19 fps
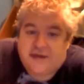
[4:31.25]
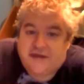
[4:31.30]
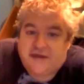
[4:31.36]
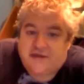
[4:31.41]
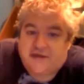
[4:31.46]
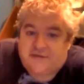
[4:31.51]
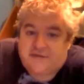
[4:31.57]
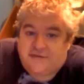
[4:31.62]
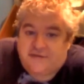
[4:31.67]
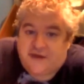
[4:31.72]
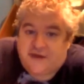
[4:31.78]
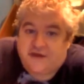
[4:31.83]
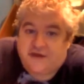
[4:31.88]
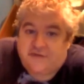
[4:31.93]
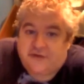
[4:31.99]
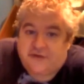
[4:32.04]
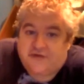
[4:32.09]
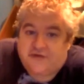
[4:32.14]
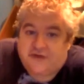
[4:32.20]
This is the very
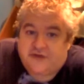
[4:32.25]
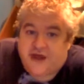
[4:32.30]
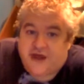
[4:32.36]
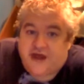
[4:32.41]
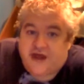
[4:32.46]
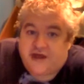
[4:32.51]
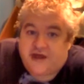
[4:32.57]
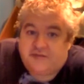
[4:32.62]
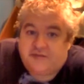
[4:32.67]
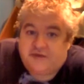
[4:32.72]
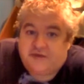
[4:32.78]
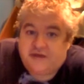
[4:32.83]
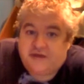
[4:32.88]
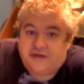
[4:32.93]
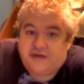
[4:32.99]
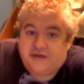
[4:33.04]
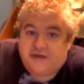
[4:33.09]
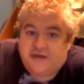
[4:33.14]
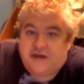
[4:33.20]
first time
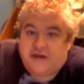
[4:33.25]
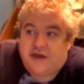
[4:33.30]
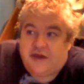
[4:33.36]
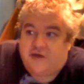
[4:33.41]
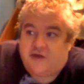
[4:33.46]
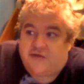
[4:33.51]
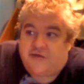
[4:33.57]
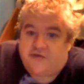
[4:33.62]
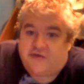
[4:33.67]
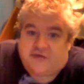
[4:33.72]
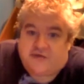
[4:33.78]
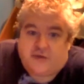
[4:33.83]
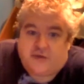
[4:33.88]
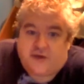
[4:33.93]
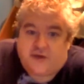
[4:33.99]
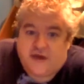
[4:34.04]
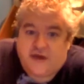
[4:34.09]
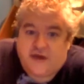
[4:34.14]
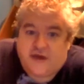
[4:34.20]
in over
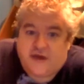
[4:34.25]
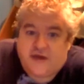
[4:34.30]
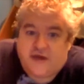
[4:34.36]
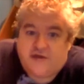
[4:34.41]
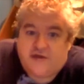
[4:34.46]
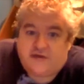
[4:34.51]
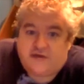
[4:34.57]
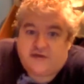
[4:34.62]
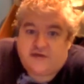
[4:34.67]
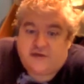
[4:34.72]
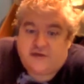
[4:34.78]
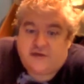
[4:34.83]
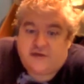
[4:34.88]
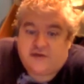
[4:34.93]
14 years or